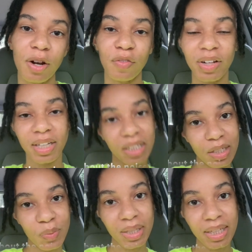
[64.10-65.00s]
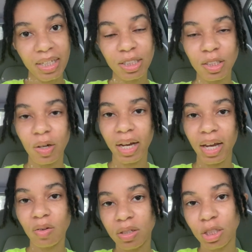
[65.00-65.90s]
don't feel like dealing with it, so I
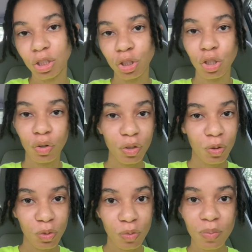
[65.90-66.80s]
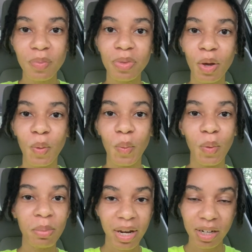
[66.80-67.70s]
can't really show you
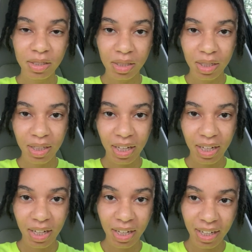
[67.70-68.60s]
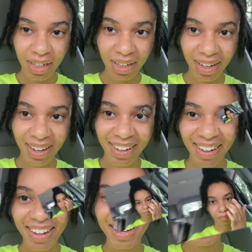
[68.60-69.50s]
what my hair is looking like.
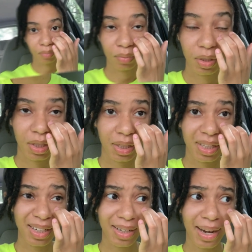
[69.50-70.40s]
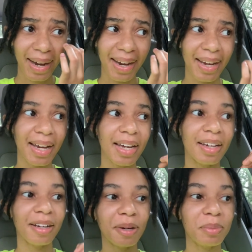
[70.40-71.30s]
Yeah, I
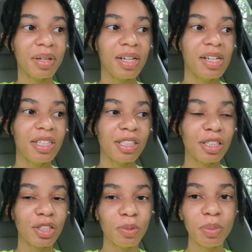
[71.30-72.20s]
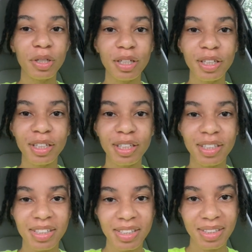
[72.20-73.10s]
am super
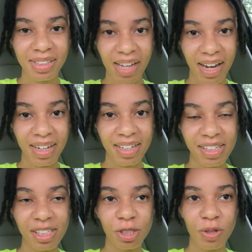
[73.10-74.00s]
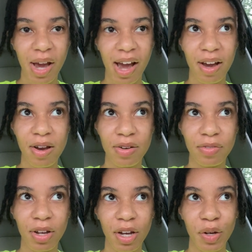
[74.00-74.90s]
excited to have
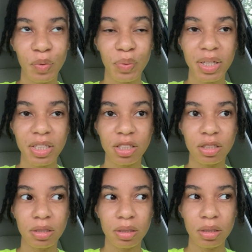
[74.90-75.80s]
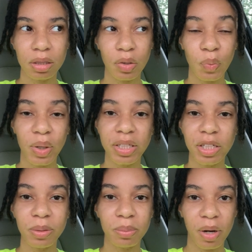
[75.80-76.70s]
reached the
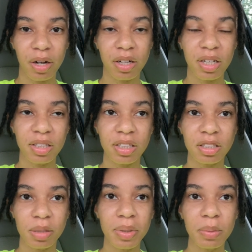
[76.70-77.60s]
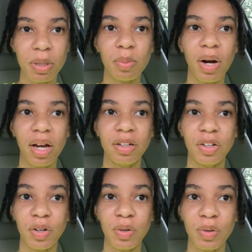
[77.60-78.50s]
1-year mark. There are so many people I
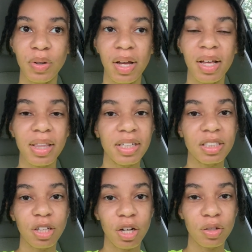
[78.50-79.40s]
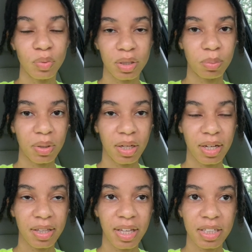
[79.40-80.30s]
know that started with me
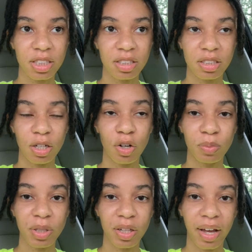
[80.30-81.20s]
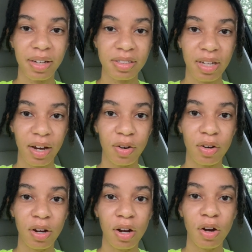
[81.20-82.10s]
and they just combed their locks out
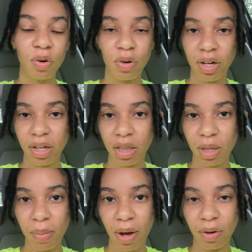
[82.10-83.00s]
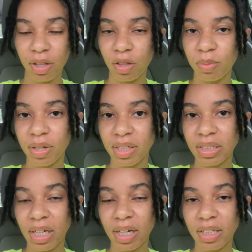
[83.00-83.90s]
or cut them out, either because
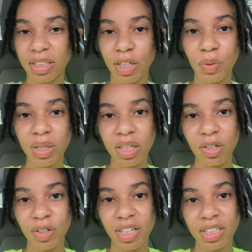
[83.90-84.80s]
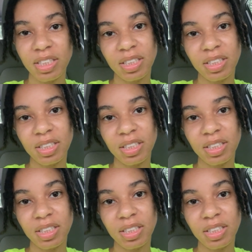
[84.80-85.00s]
they couldn't deal with it or they